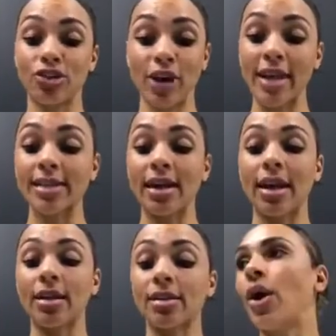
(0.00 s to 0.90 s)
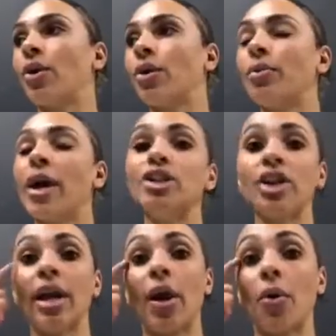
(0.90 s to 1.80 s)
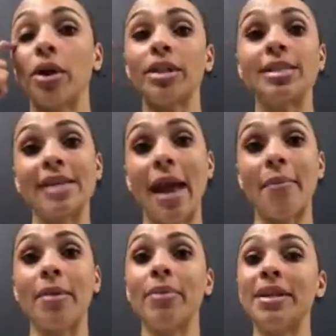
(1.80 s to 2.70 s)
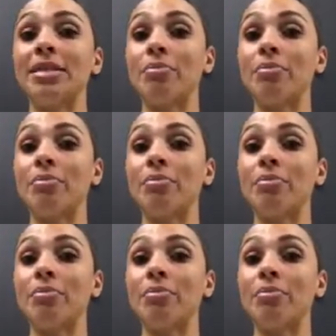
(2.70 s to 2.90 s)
Dressings, go to a restaurant, I order salmon, but it's